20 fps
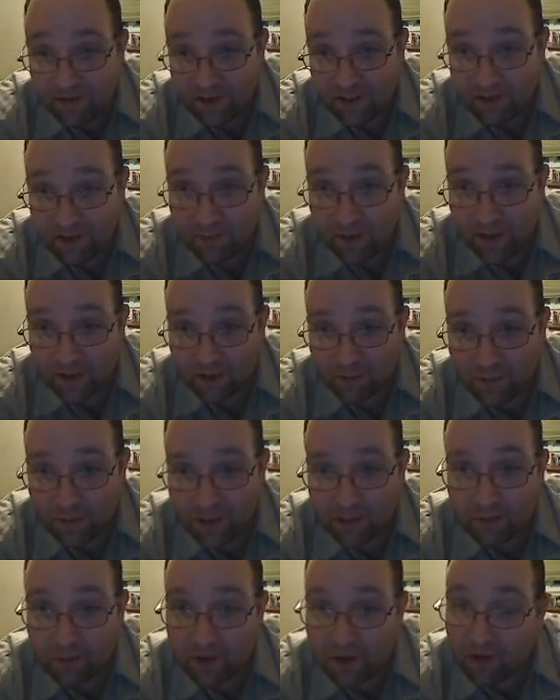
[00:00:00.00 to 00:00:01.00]
So, anyway, when
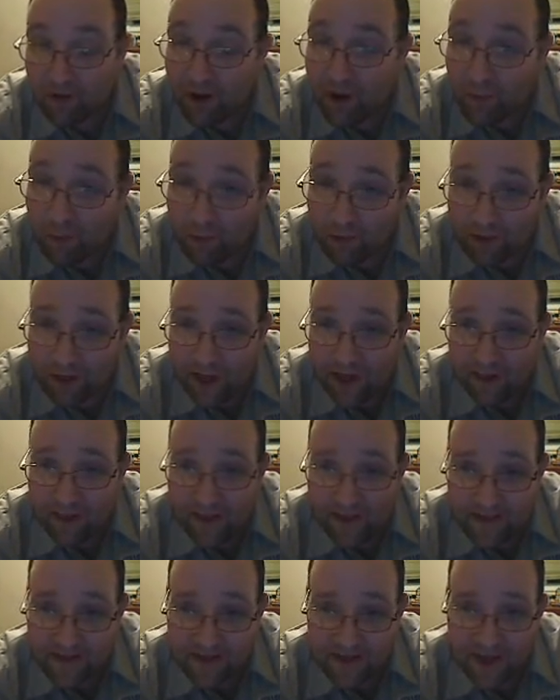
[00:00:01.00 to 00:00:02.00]
I got home from working out
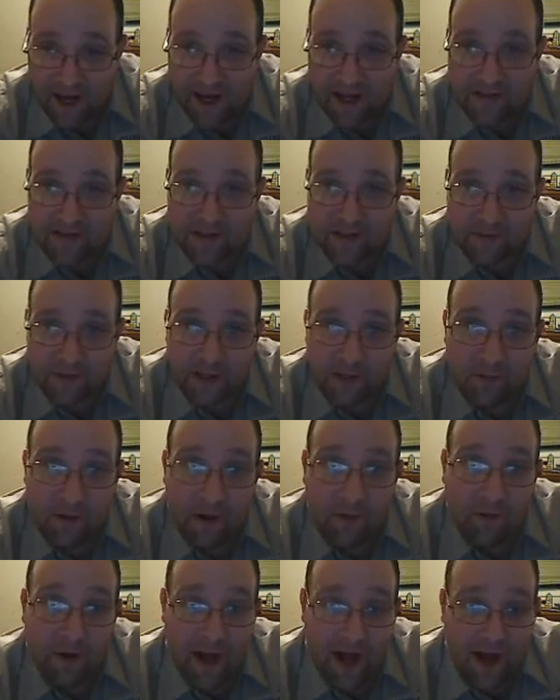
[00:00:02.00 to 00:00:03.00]
last night, in
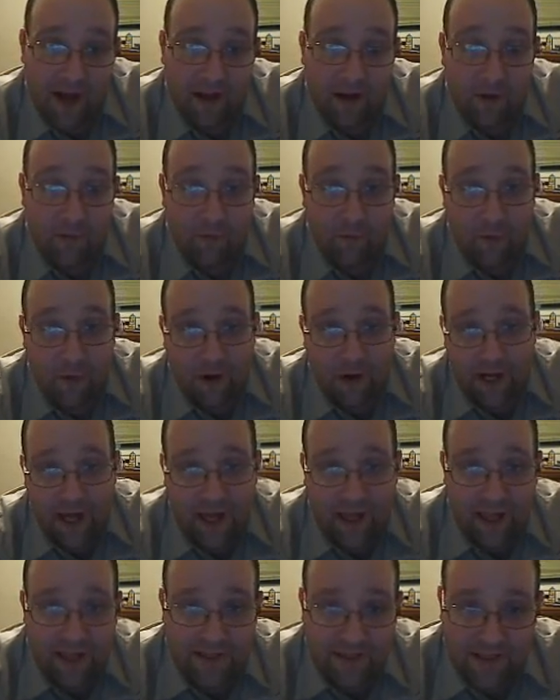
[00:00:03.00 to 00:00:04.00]
order to have the head
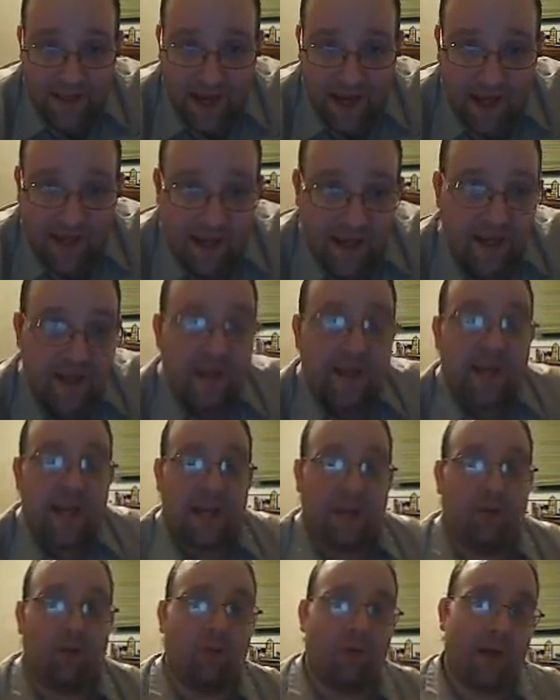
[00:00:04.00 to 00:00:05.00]
torqued down and everything
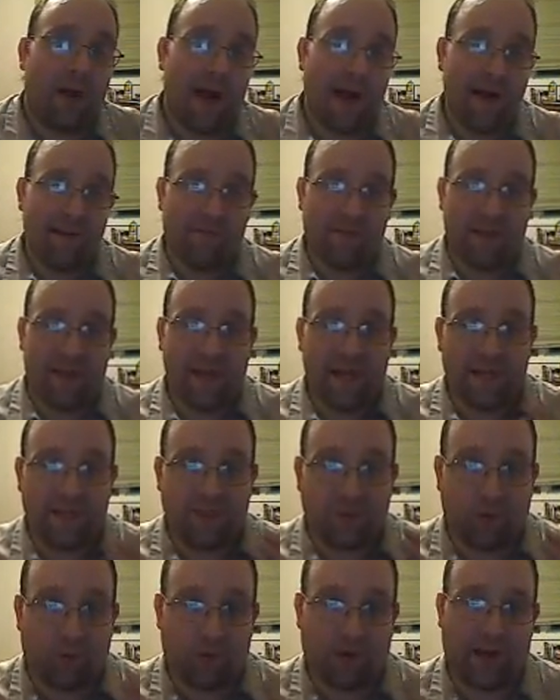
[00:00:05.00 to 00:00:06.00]
ready, or at least
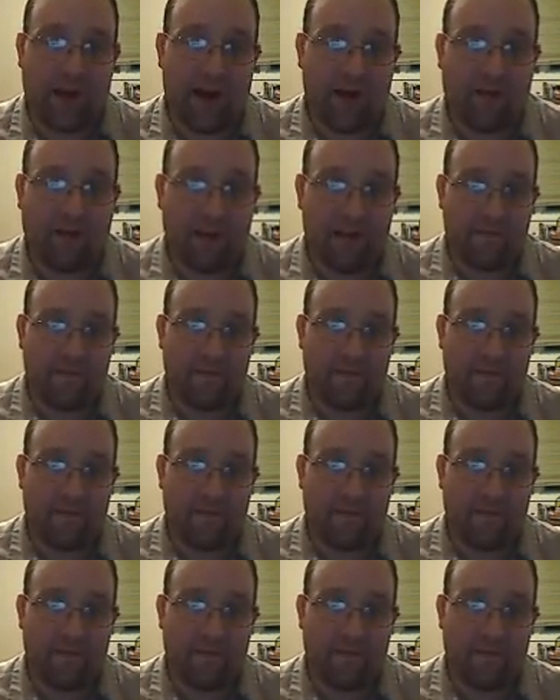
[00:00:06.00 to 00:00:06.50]
so I thought,